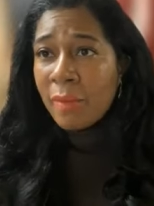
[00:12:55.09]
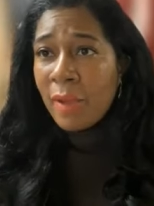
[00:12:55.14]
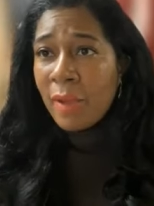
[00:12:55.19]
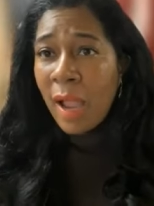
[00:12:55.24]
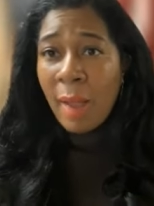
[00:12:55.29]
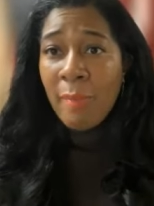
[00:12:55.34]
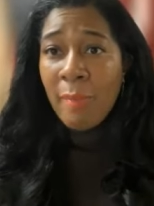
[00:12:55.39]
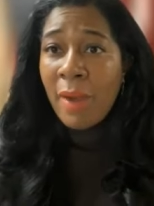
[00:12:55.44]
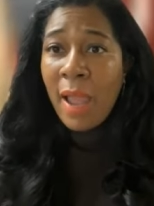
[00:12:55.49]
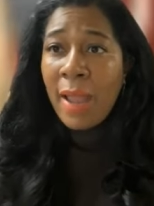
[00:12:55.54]

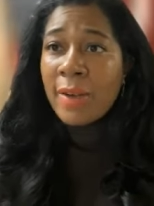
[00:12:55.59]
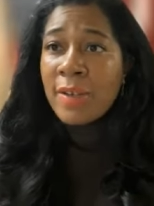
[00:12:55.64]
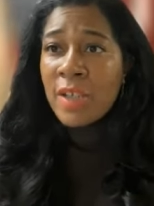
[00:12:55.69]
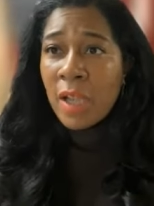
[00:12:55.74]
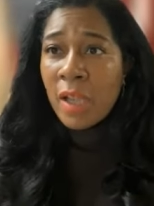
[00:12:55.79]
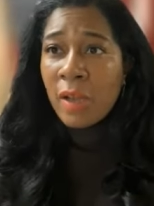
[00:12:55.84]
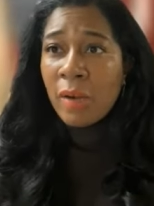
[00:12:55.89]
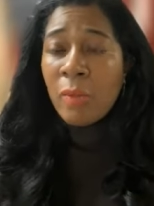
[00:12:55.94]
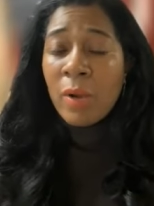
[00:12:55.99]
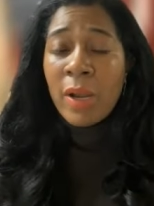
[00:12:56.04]
I'm not
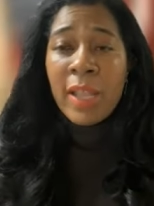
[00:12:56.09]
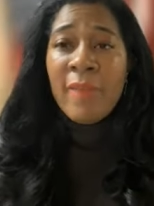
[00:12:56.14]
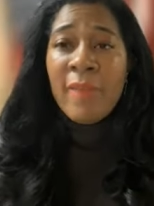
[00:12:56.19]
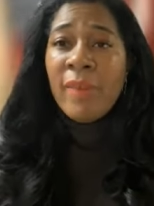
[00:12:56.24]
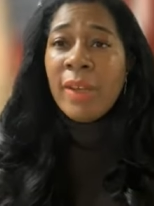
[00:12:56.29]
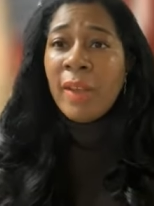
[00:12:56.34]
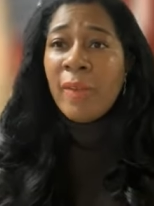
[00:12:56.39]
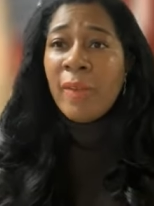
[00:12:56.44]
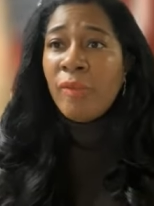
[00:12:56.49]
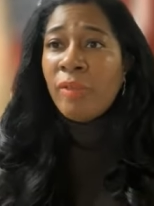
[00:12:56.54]
done.
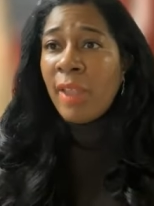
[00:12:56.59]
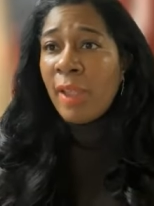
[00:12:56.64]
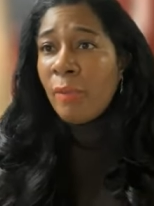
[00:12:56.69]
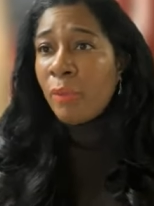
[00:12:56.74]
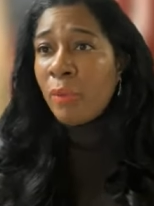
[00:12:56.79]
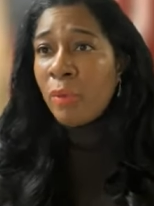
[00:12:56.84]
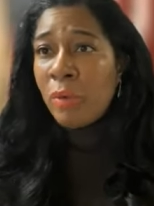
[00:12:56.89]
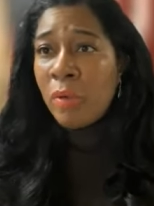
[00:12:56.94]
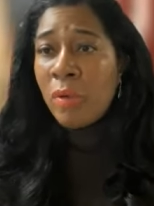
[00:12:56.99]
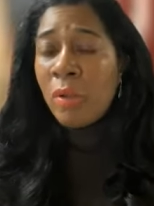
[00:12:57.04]
Even if they
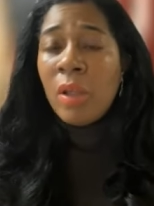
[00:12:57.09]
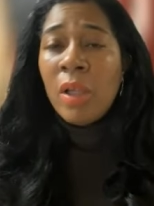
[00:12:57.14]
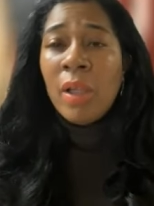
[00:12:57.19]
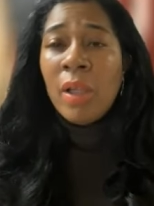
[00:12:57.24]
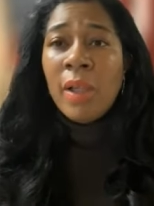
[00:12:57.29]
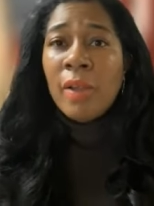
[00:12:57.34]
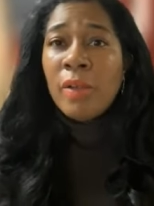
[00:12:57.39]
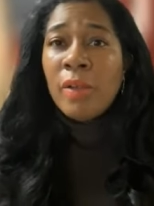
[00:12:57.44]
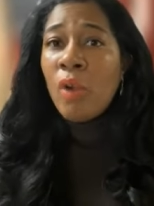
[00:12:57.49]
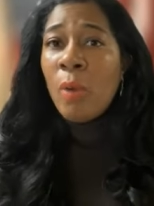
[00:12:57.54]
rule,
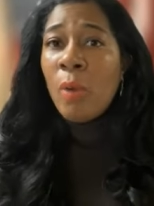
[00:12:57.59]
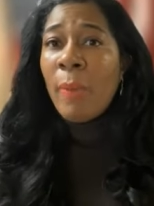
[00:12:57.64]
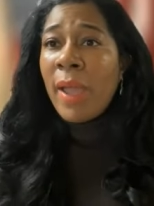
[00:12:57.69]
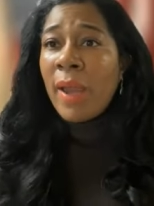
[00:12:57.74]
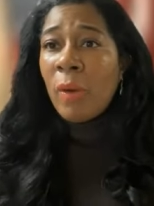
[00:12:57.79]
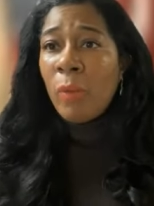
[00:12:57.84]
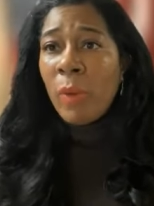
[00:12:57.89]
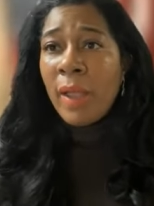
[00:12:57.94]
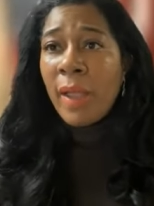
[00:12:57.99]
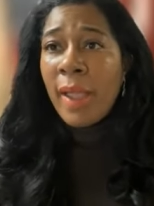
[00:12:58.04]
no
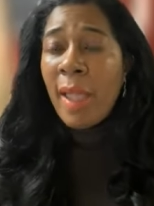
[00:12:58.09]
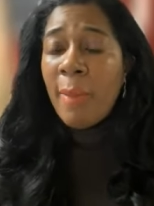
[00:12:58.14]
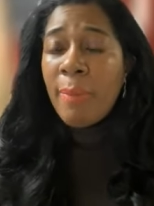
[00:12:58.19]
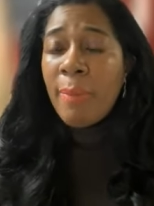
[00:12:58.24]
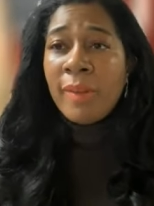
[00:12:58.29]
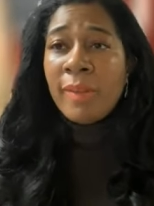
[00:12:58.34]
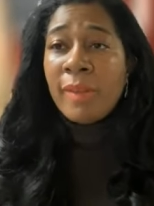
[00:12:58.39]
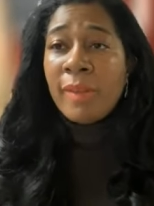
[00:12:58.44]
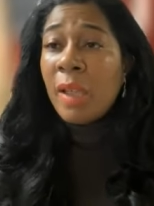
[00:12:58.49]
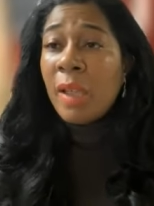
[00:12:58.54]
matter what
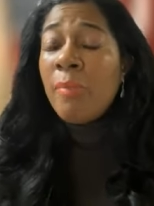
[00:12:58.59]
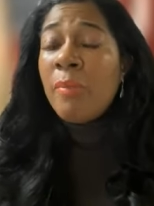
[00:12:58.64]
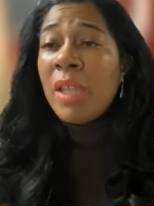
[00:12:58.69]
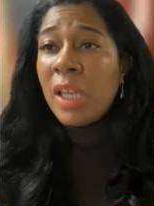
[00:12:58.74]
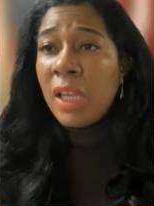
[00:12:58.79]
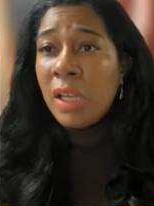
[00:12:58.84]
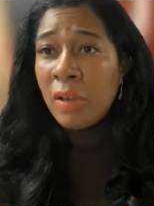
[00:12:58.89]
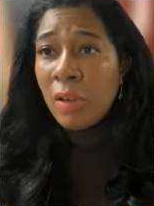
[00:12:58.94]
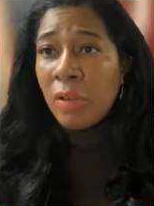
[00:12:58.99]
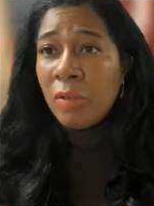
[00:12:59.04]
happens, the
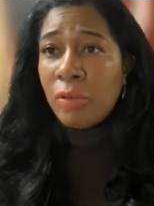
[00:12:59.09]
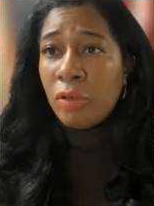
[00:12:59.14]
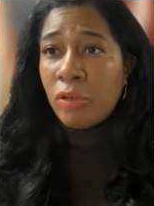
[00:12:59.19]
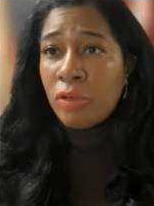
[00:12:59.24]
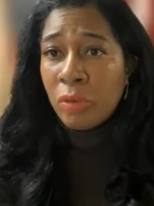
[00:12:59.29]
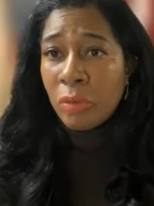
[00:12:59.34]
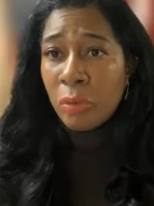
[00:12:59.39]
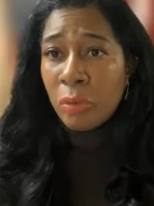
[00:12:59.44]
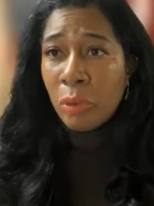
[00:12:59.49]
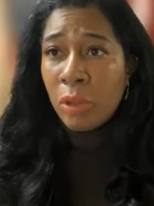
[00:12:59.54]
committee knows the
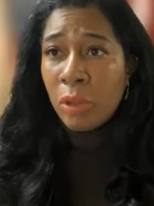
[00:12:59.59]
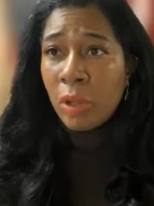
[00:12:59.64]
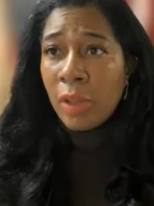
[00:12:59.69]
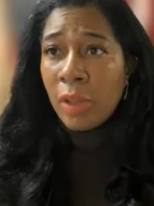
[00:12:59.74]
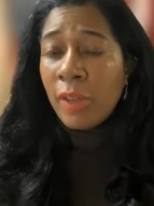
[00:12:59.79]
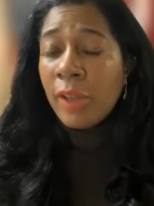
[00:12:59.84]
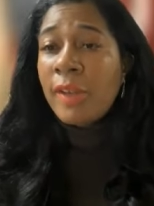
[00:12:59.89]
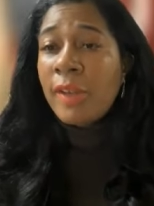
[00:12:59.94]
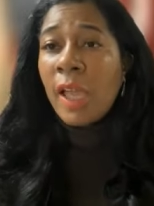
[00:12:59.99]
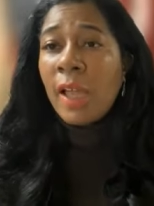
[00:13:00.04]
truth.
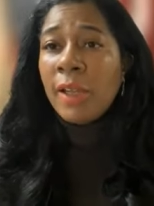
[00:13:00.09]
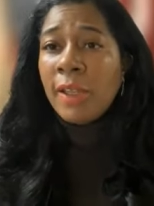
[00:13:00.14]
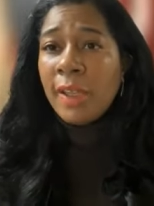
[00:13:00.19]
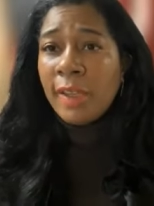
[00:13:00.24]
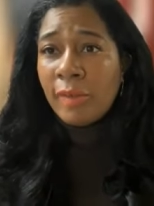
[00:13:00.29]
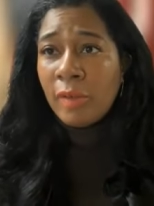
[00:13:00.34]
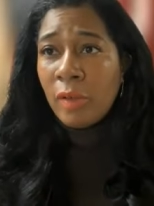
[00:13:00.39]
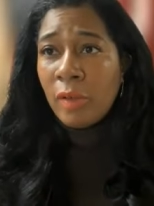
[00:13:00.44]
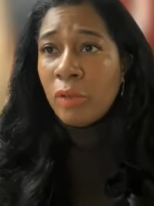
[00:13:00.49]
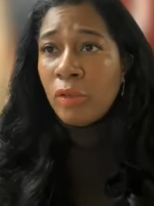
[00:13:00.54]
The
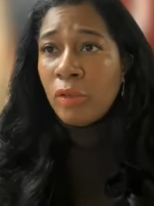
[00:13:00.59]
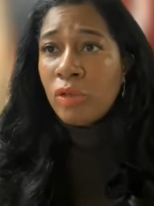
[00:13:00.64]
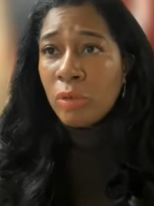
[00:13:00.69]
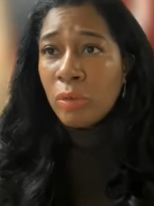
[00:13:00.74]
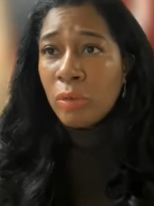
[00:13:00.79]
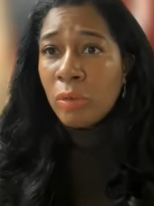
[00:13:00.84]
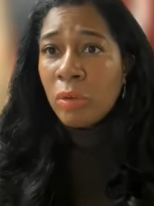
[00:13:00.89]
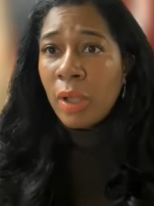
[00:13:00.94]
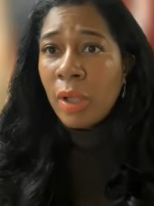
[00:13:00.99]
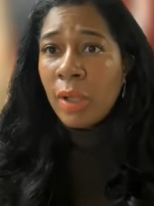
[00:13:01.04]
delegates know the
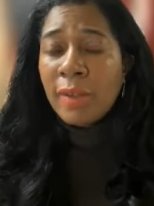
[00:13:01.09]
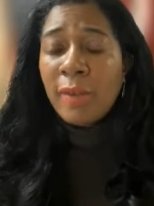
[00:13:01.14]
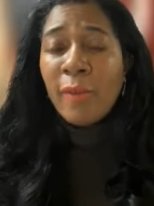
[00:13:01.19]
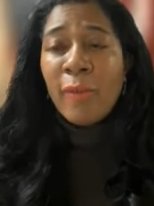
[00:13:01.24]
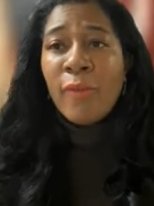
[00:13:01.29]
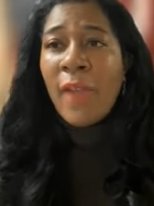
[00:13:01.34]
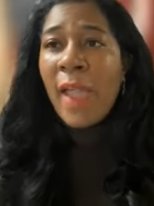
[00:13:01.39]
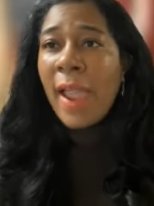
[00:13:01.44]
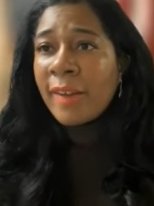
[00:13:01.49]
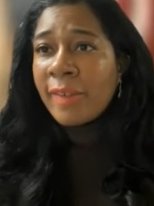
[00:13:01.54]
truth. The
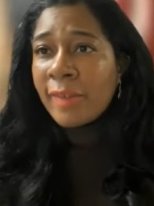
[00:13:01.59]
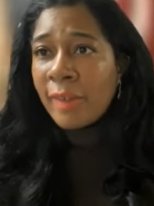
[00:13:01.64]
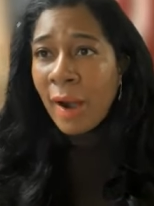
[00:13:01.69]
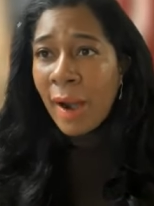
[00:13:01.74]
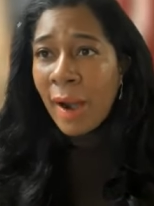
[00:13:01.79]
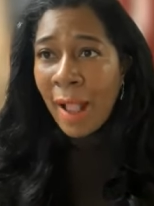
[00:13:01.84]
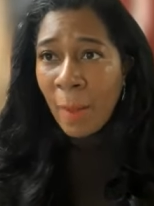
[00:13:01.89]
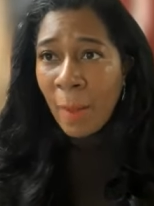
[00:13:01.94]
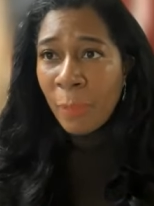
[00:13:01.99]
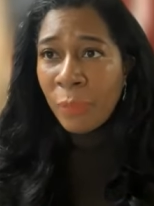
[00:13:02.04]
facts are
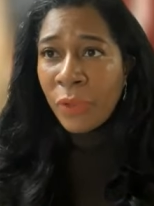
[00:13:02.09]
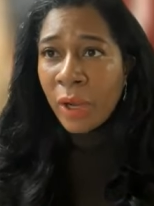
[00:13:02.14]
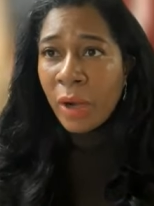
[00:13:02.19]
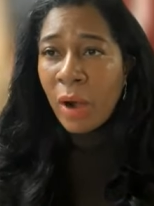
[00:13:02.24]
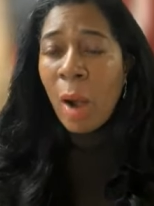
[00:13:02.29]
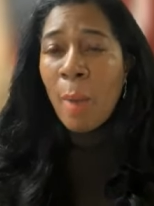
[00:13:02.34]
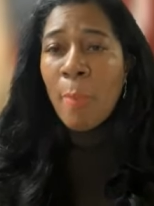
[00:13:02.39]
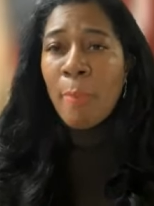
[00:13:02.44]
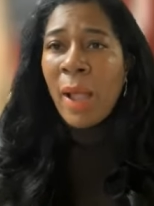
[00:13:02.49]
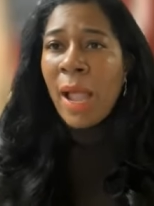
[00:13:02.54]
out there.
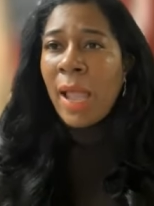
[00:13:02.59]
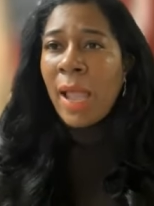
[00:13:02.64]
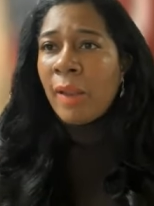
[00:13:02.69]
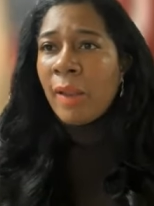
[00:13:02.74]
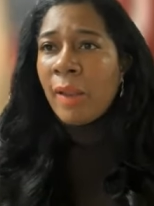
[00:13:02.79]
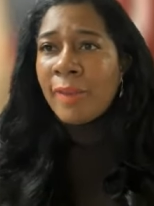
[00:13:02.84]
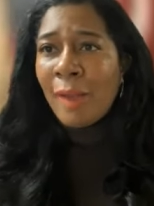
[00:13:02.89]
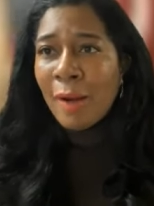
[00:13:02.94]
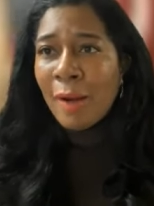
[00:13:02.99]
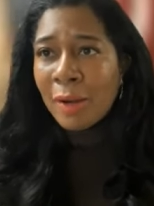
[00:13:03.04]
Our
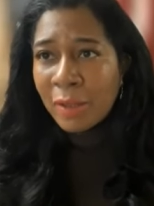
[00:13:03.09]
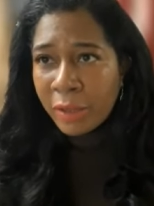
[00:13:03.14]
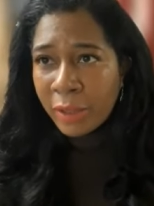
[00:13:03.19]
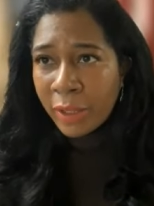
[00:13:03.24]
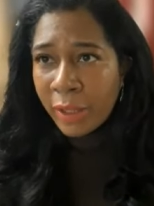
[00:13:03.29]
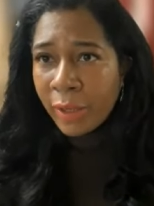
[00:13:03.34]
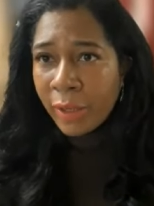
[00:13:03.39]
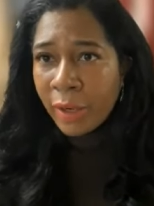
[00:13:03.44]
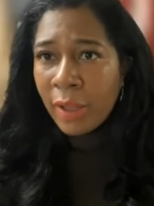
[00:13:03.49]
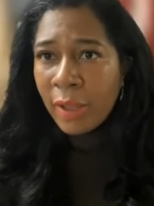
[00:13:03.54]
bylaws are
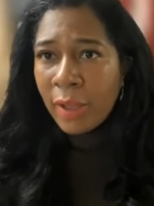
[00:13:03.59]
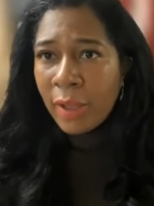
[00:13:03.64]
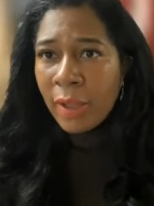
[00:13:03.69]
clear.